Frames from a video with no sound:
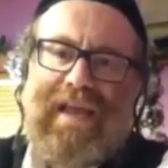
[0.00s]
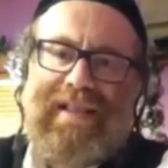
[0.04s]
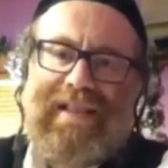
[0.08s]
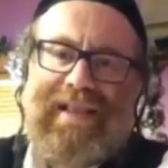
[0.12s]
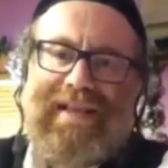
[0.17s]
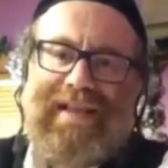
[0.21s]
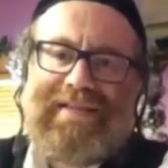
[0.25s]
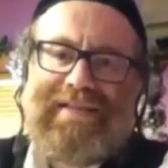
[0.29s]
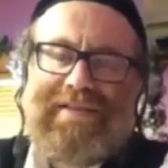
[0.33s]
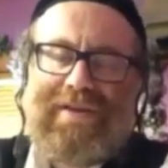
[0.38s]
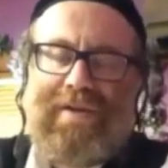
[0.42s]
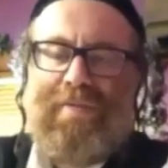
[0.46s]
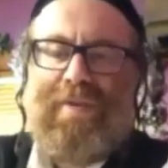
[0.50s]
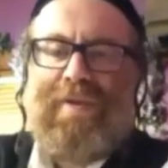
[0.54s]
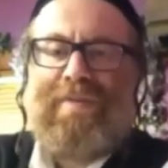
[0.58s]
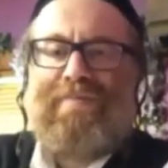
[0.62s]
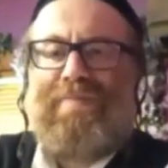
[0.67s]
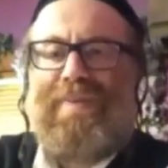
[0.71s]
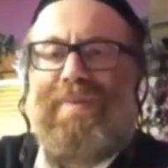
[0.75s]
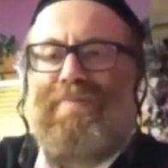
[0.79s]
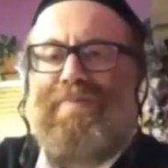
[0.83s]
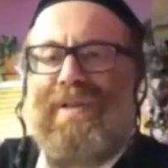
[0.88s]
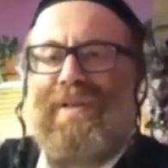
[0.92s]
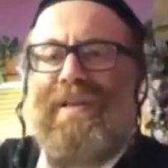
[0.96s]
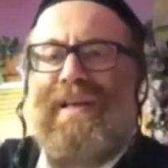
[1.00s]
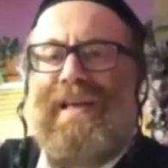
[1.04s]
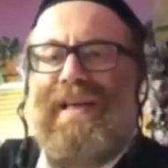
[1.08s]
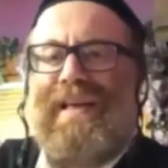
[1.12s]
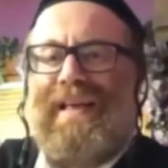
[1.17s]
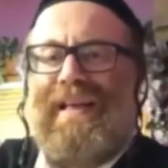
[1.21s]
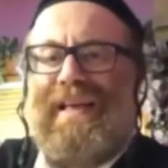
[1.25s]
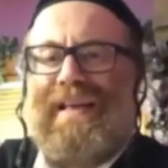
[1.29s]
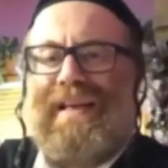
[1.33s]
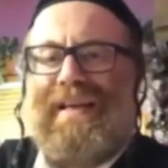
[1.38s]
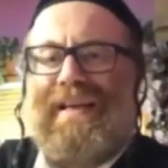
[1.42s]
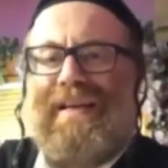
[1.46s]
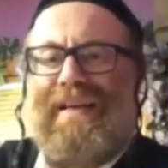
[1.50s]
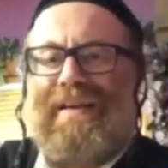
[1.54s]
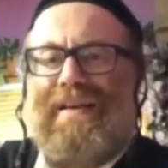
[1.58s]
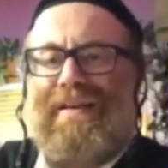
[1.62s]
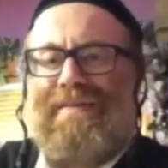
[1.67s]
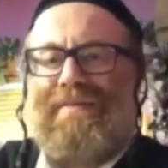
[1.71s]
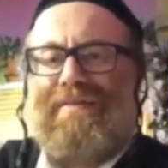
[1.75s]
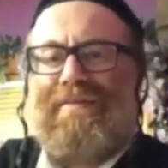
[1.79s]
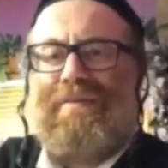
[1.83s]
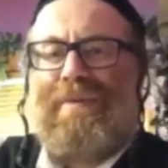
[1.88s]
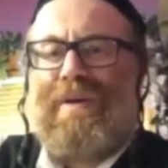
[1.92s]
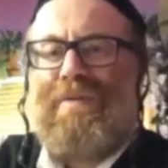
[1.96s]
And uh, so oh, when people exactly
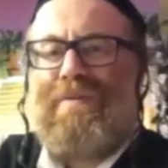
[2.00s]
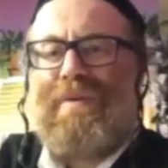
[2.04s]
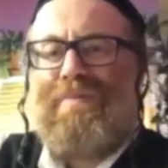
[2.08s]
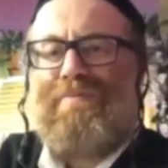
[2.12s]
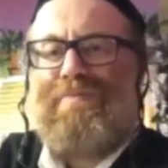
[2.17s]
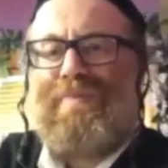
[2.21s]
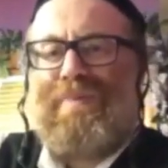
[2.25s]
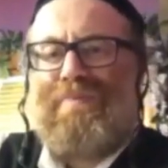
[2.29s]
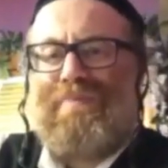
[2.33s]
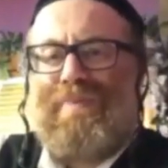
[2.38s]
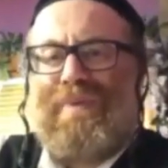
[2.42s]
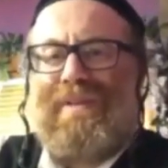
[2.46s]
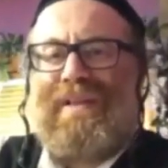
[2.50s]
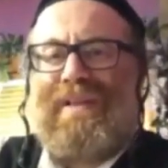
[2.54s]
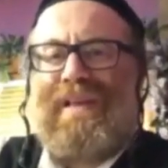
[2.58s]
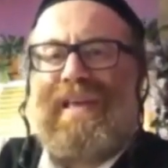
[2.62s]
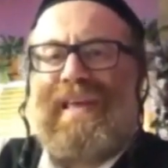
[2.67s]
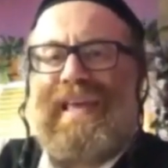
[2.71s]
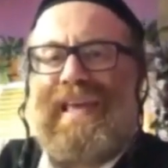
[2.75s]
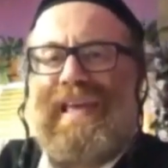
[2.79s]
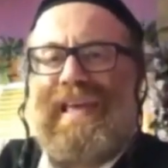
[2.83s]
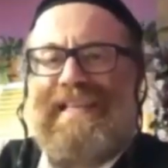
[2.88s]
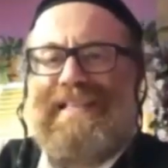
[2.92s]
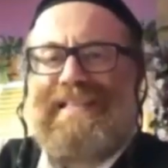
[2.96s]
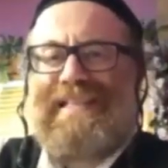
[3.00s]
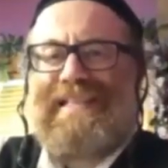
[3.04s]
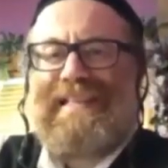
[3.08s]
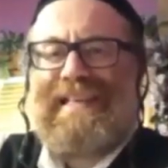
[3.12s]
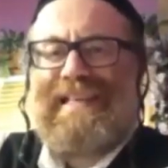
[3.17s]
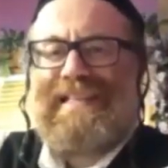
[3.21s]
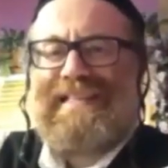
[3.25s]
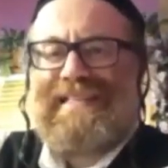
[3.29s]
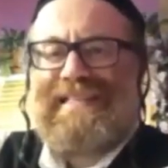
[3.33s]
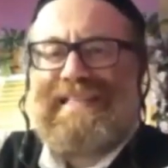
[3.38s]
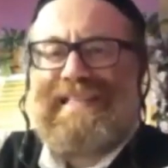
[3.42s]
when when people like eat uh,